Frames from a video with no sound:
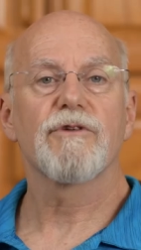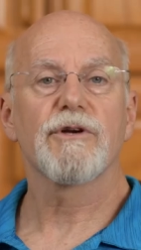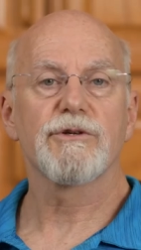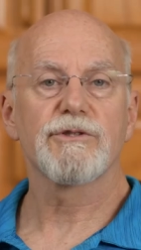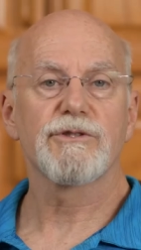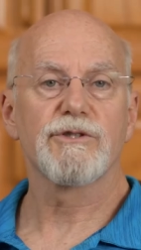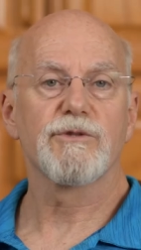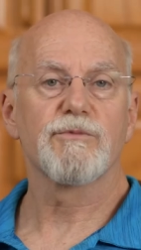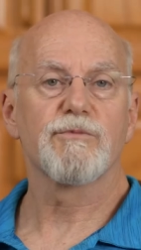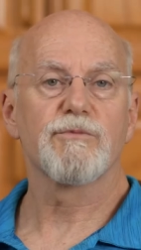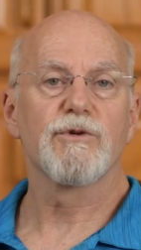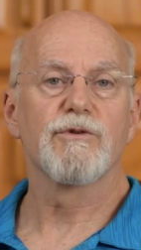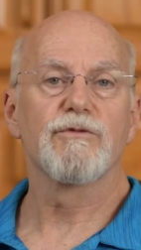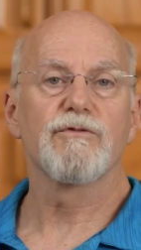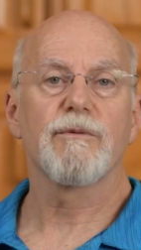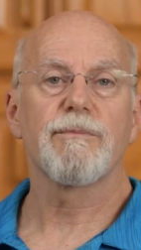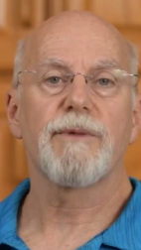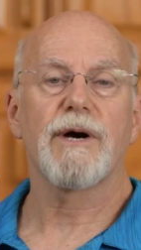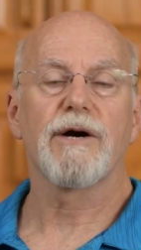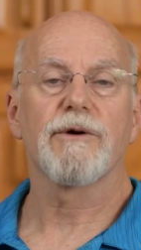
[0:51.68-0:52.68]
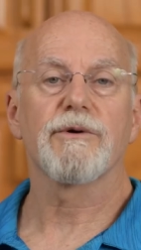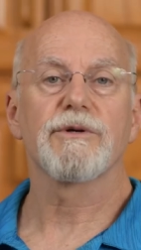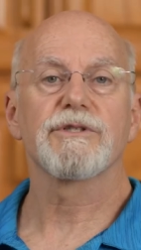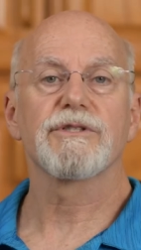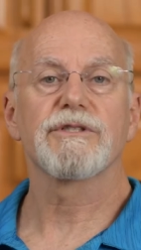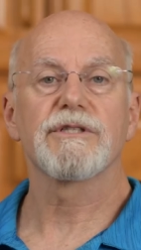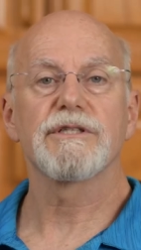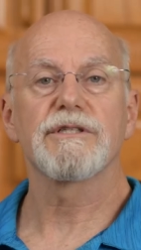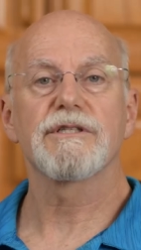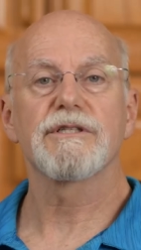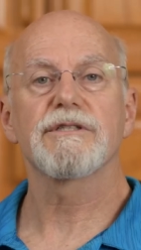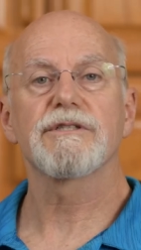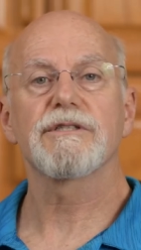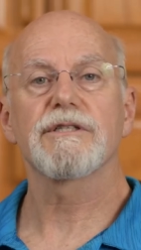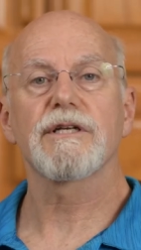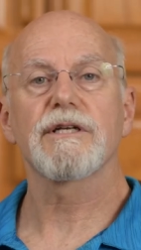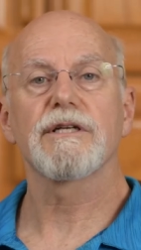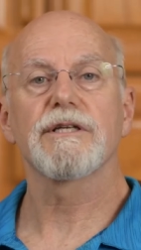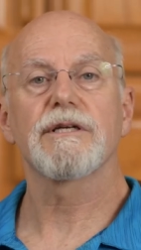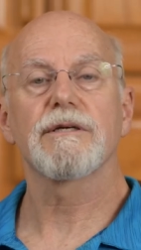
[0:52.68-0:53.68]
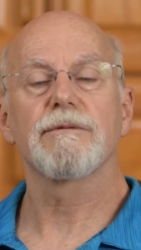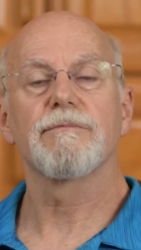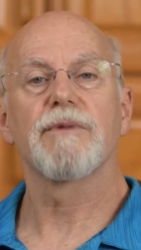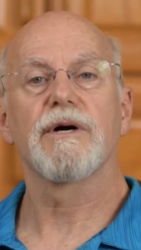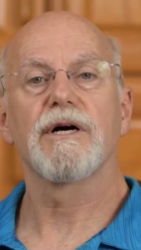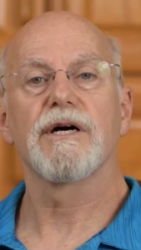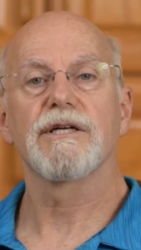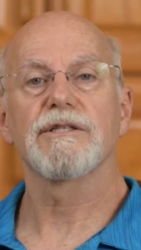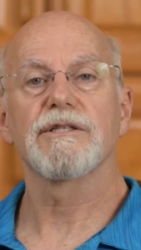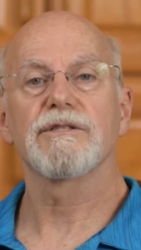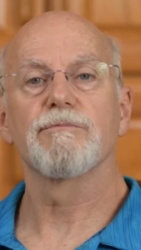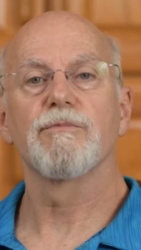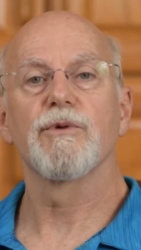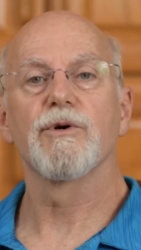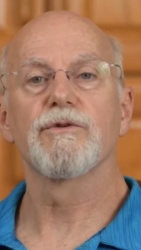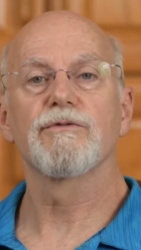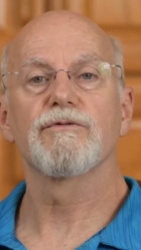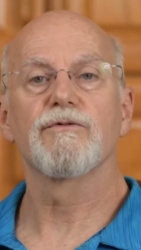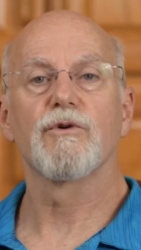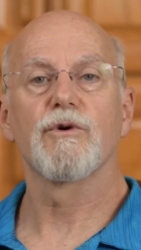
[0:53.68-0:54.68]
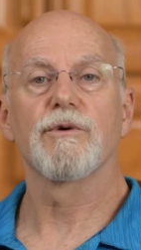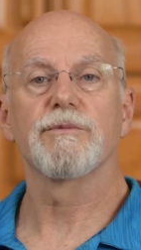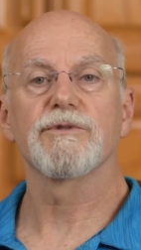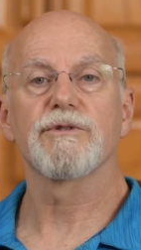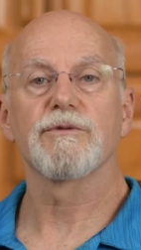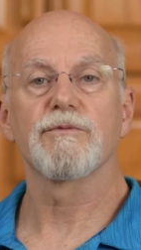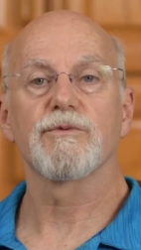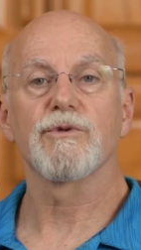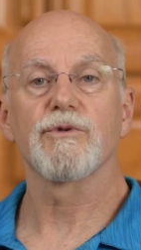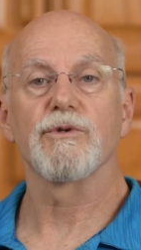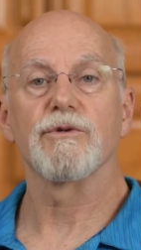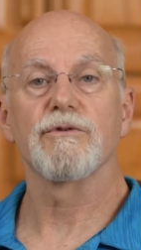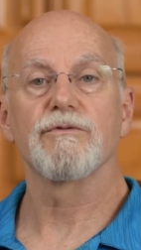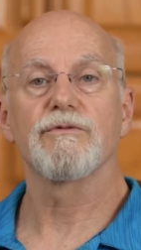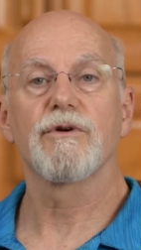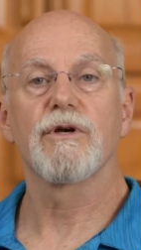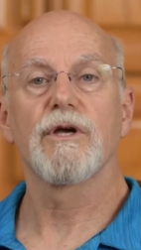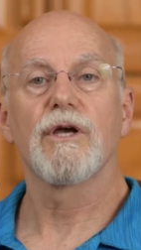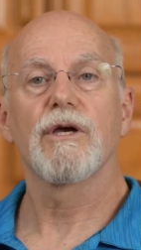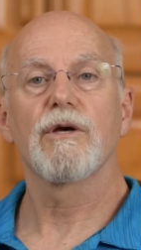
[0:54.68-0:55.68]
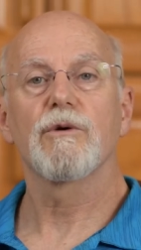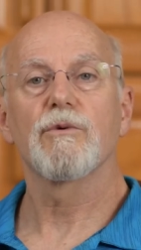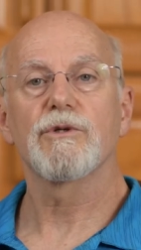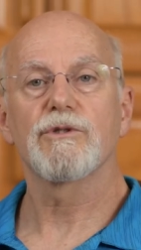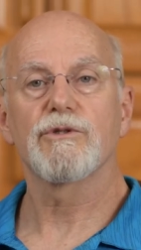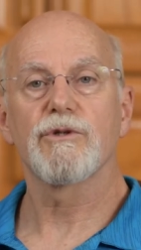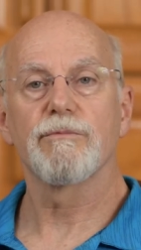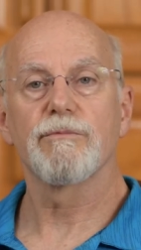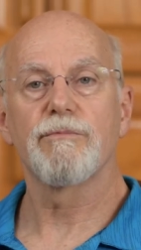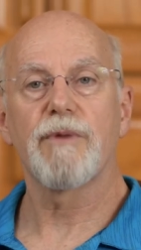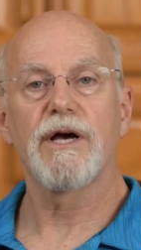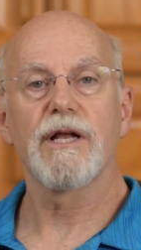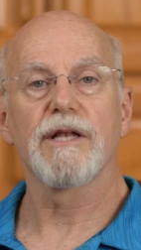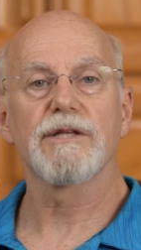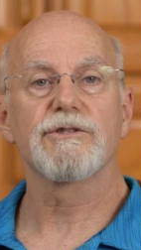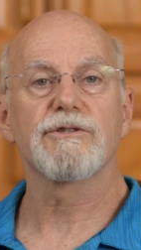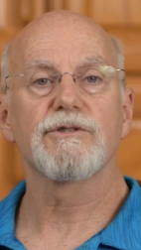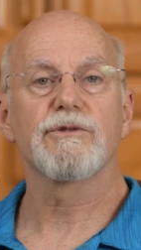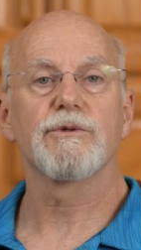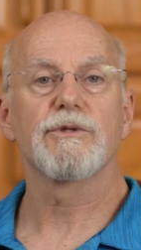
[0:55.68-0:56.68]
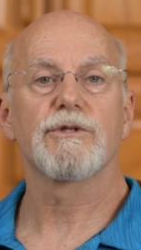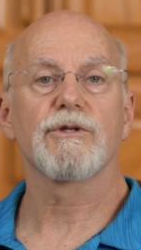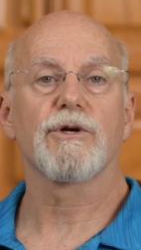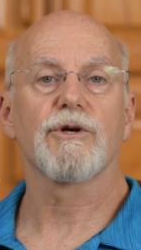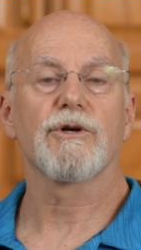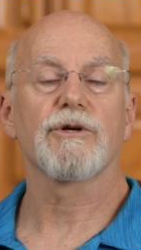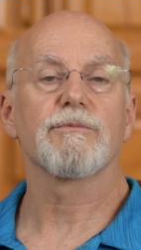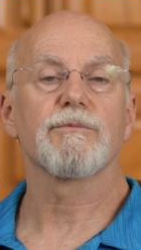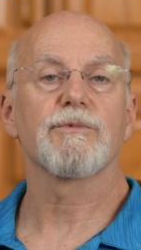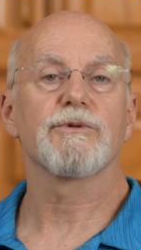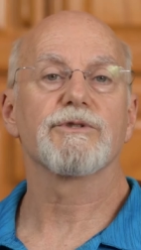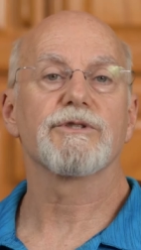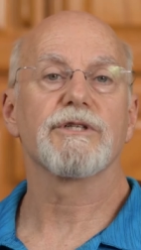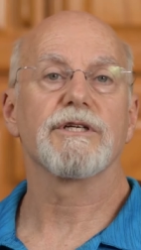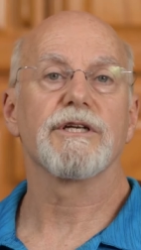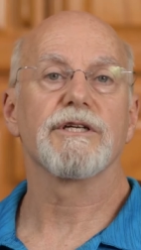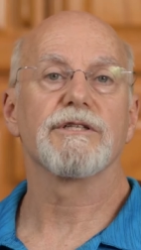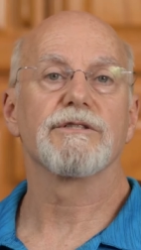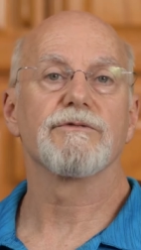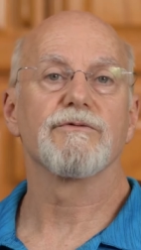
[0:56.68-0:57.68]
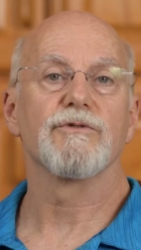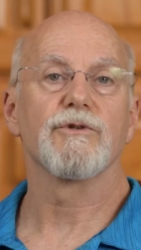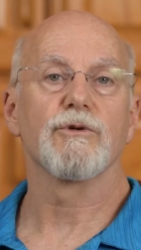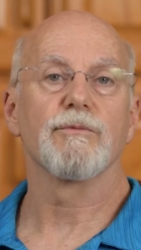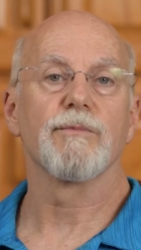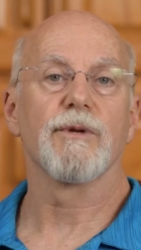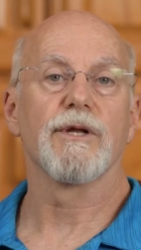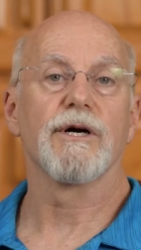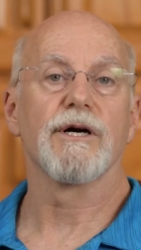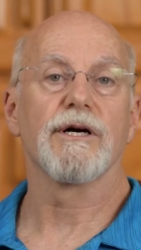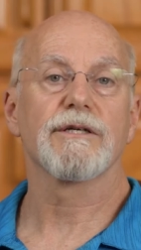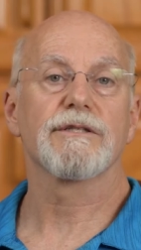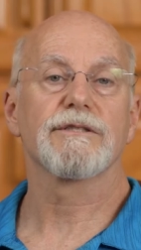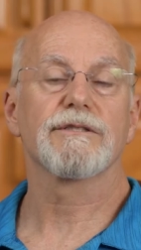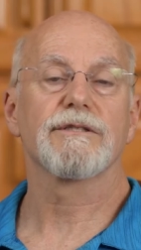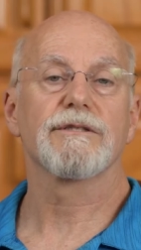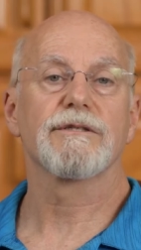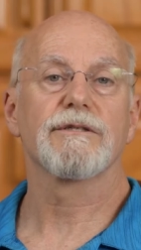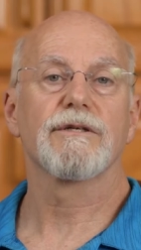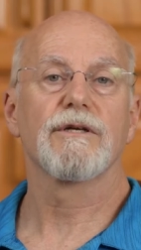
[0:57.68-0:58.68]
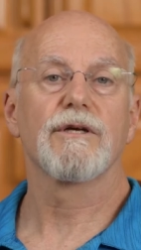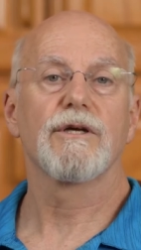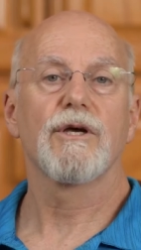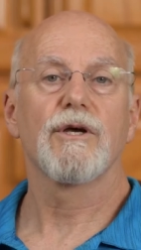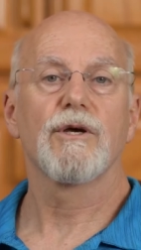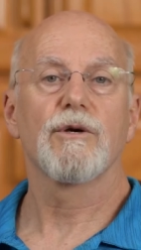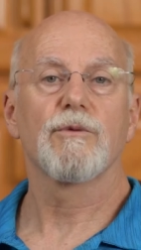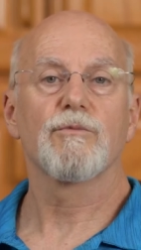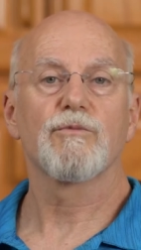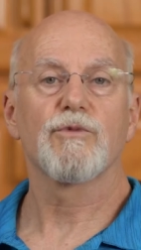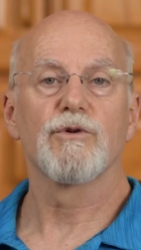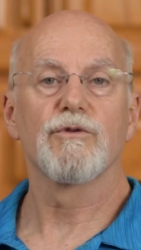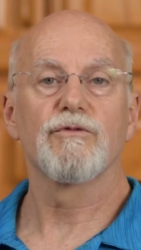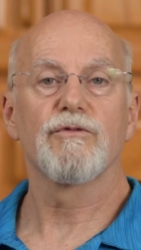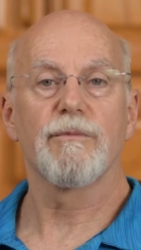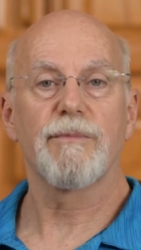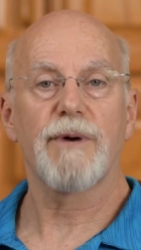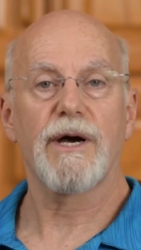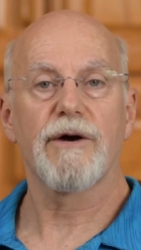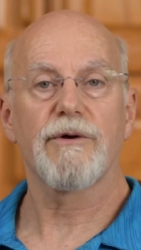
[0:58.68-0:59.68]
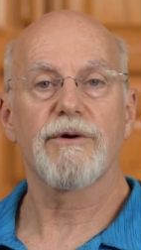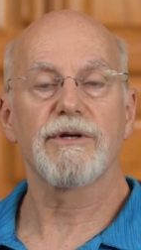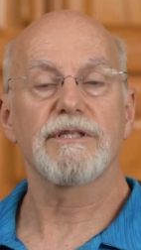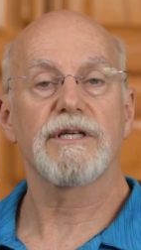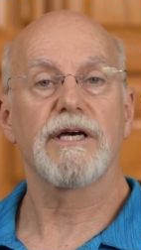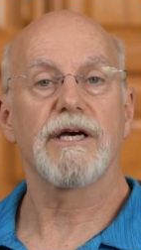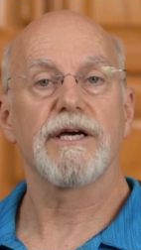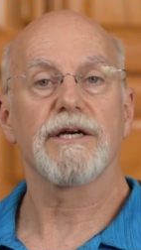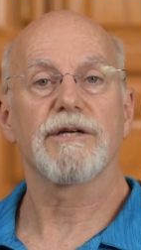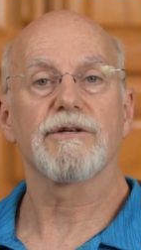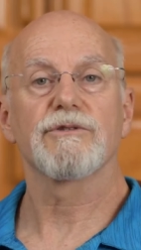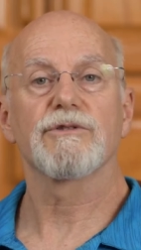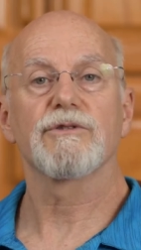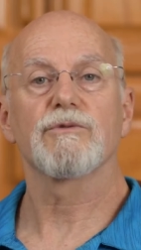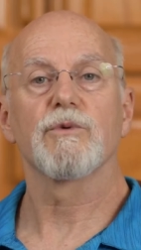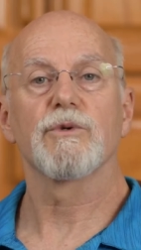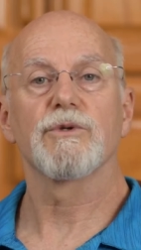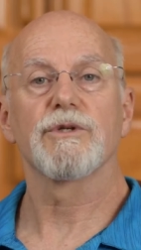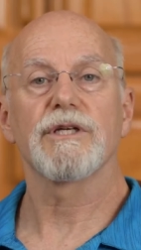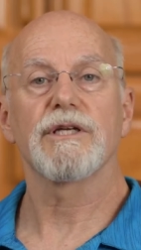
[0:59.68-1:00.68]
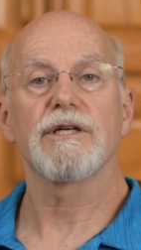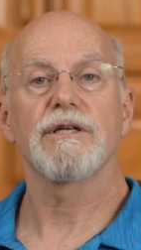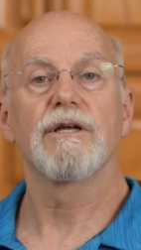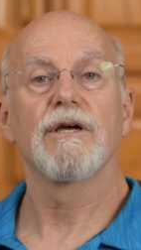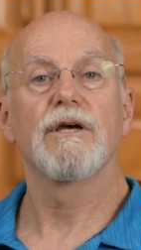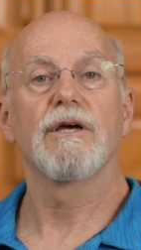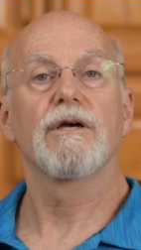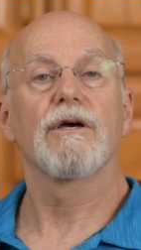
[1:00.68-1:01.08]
Varus's proof of power statistically combines both forms of proof, which are balanced to a target percentage of new blocks. Proof of power attackers will need